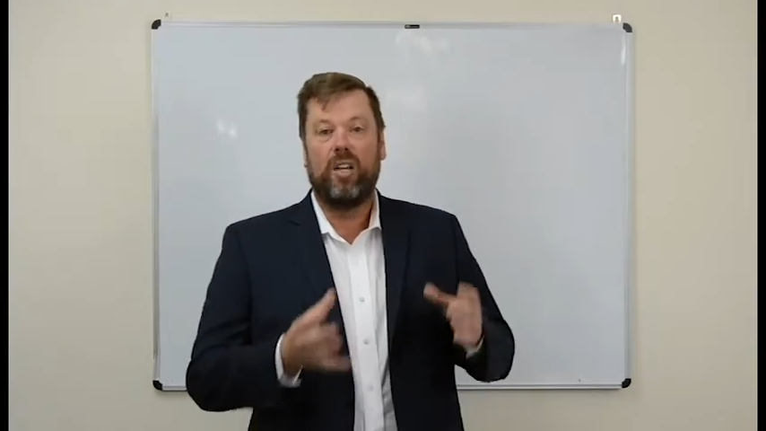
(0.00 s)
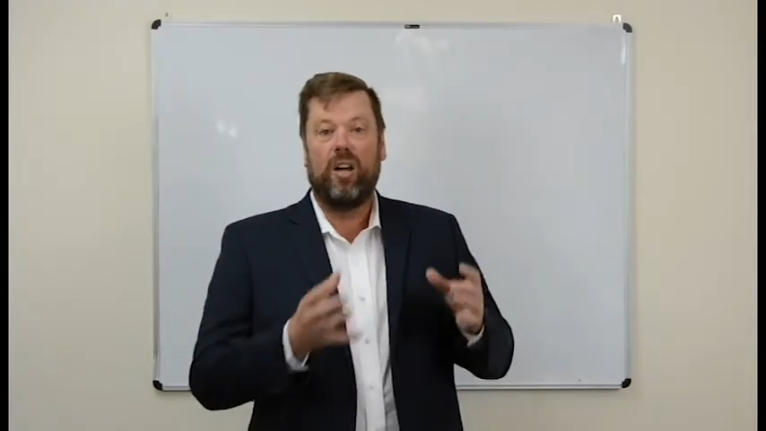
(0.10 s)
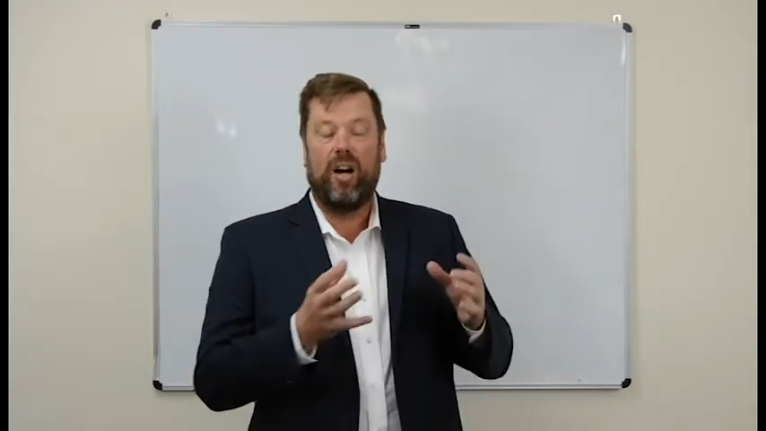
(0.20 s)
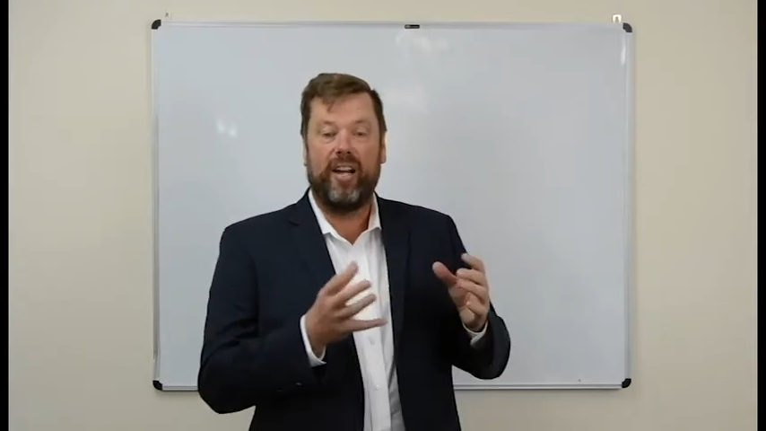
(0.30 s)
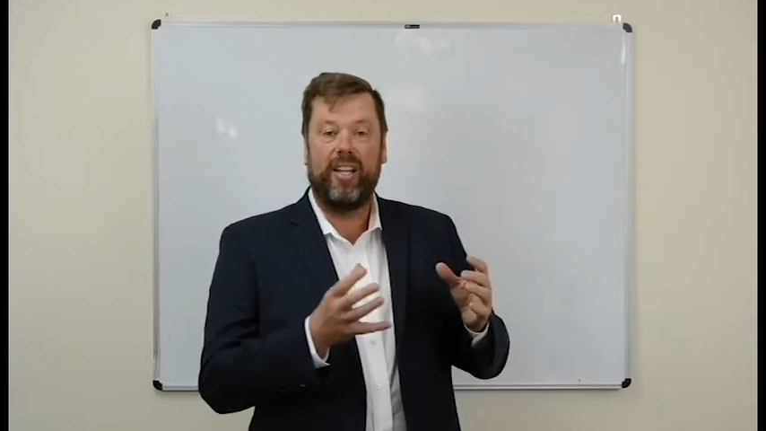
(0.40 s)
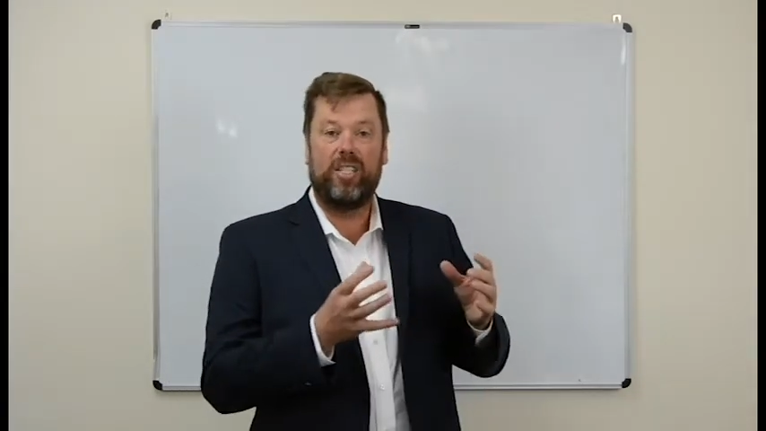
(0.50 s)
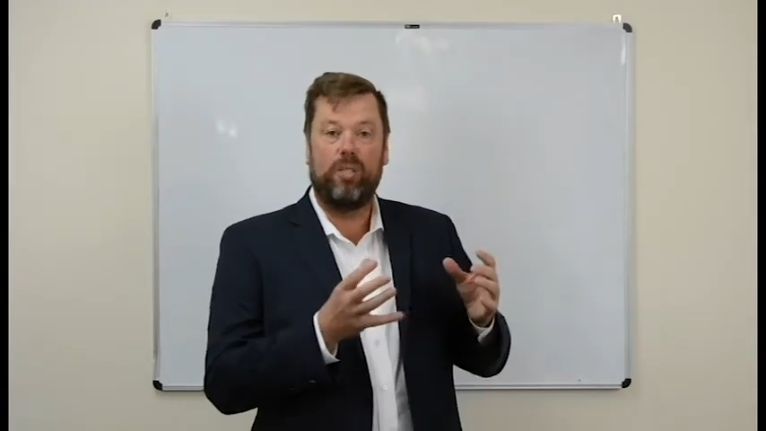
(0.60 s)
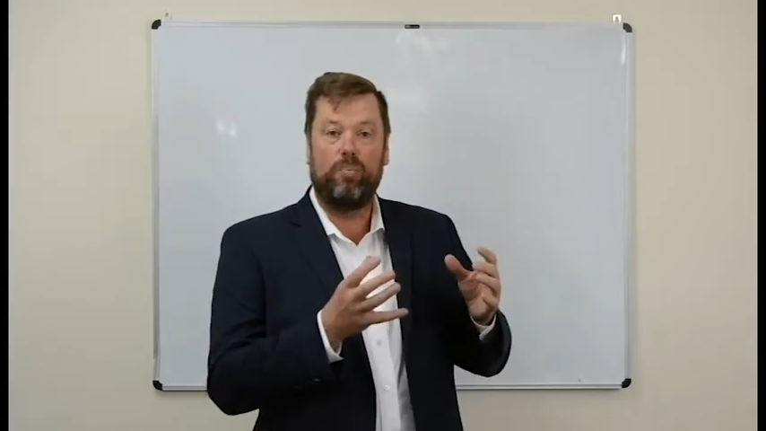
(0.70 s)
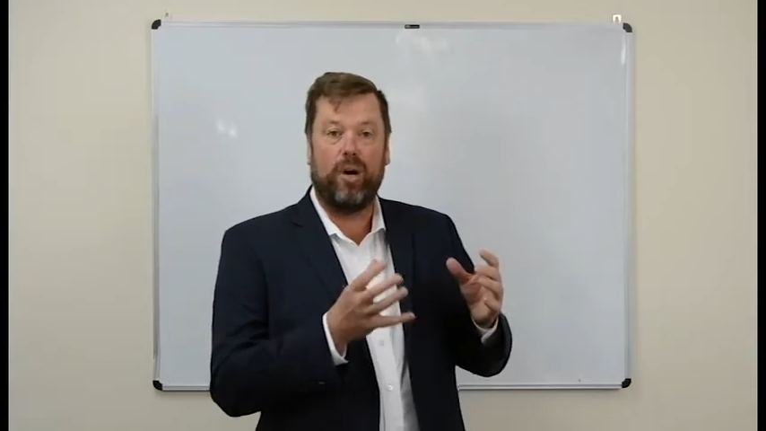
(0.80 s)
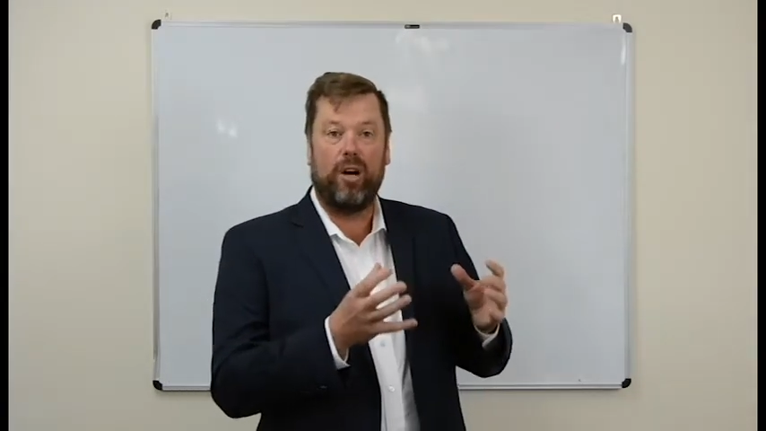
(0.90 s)
I need to
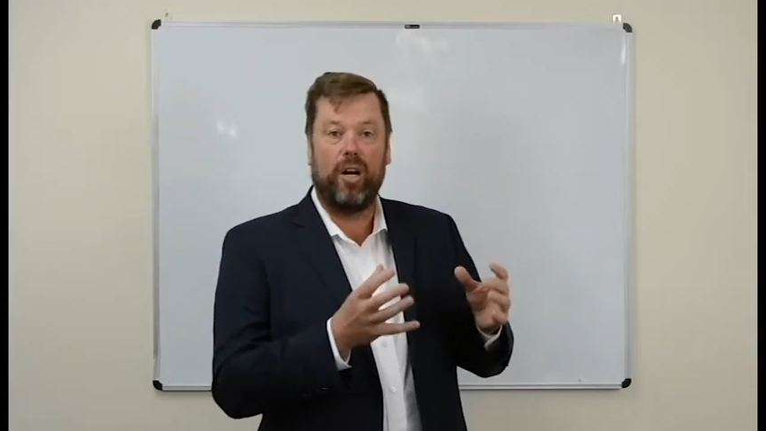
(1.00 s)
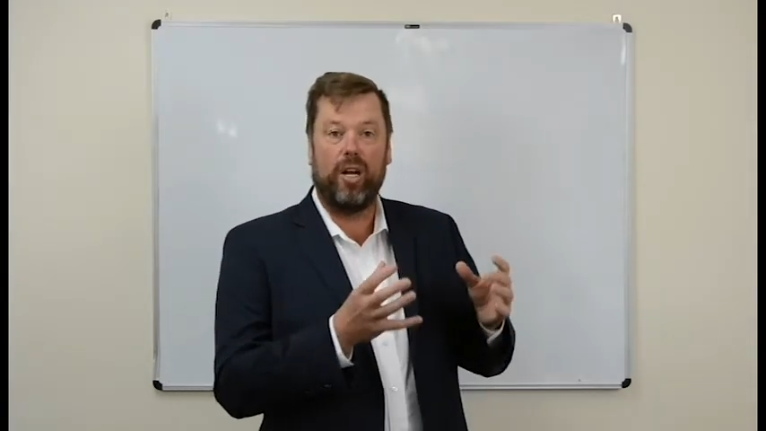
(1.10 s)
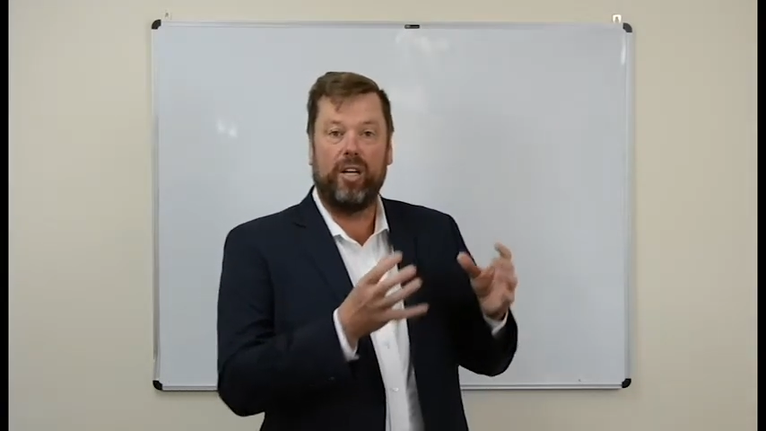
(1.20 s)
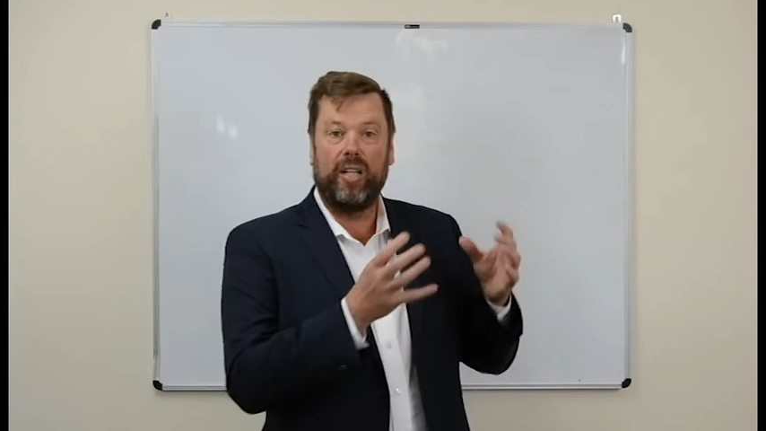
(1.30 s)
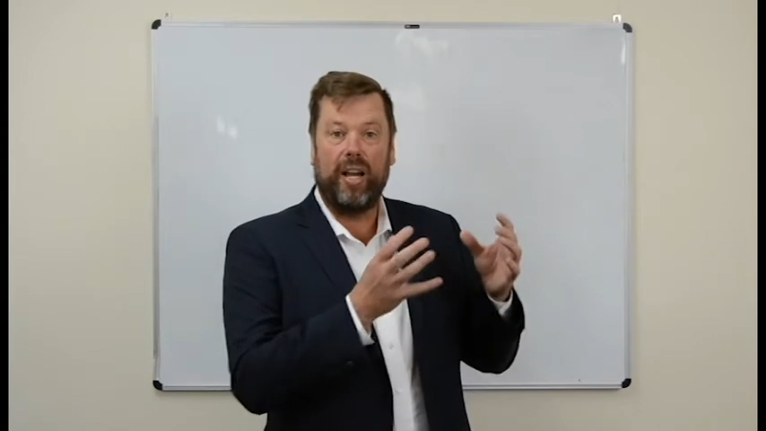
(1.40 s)
borrow